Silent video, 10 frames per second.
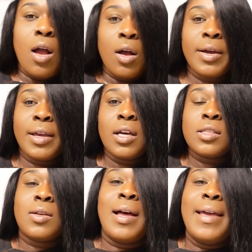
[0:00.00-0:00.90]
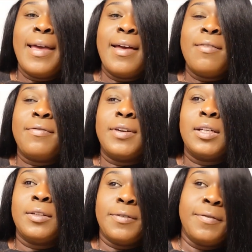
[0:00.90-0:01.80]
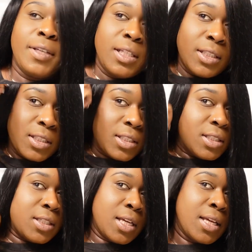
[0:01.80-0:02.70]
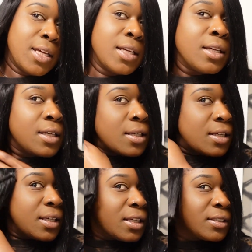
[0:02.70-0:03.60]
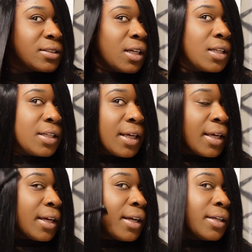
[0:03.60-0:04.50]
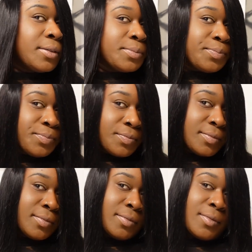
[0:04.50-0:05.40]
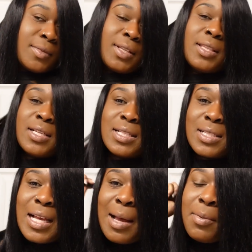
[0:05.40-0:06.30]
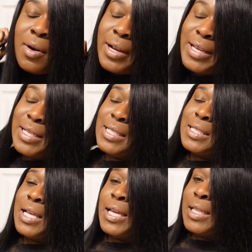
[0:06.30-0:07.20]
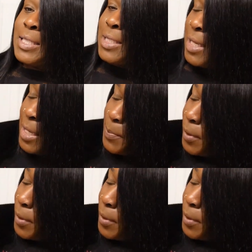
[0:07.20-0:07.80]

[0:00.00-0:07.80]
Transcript: Okay, y'all, so I have finished installing the hair. This side part is deep,